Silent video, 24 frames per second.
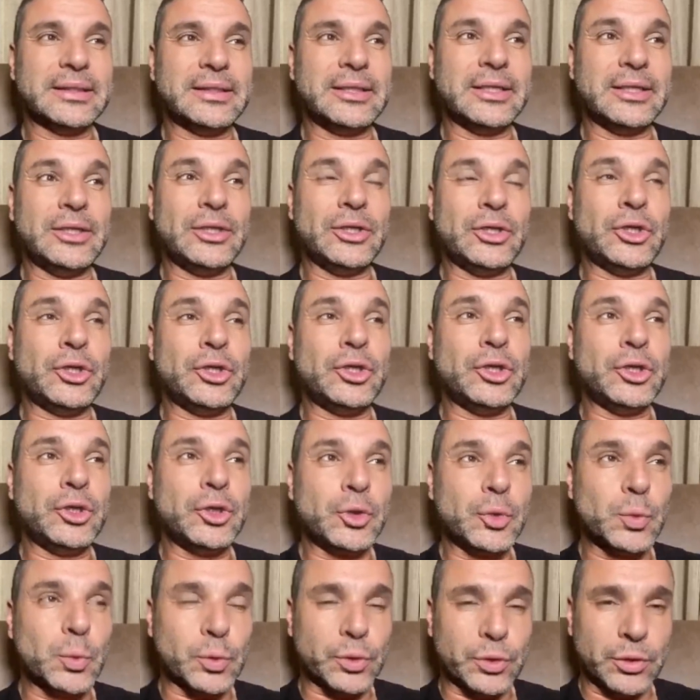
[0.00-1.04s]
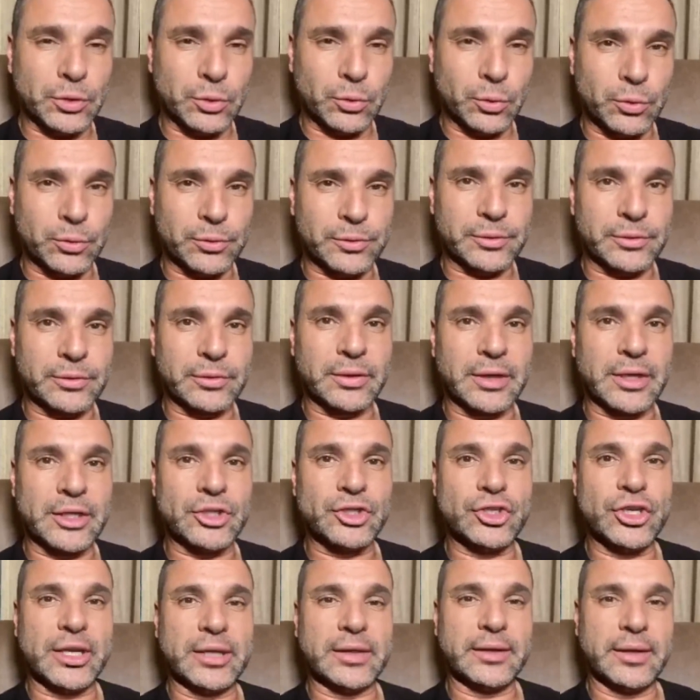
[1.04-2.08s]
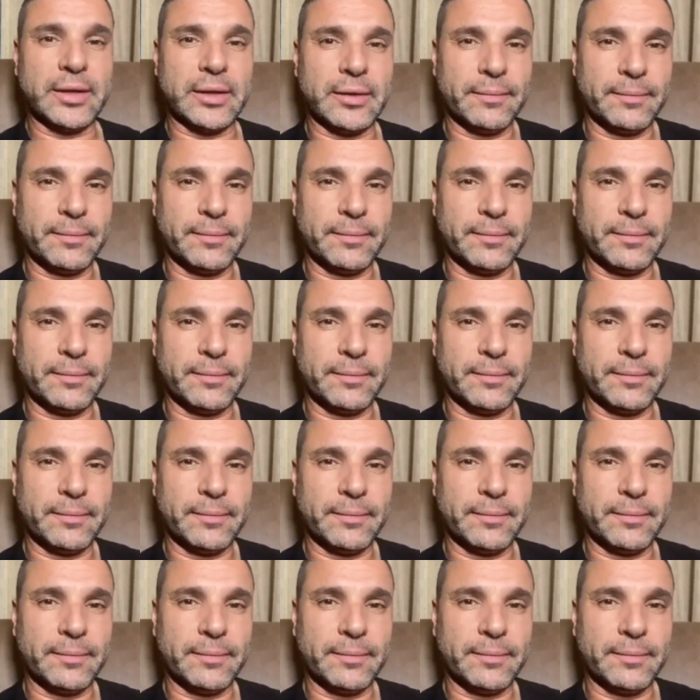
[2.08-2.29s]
new world order agenda.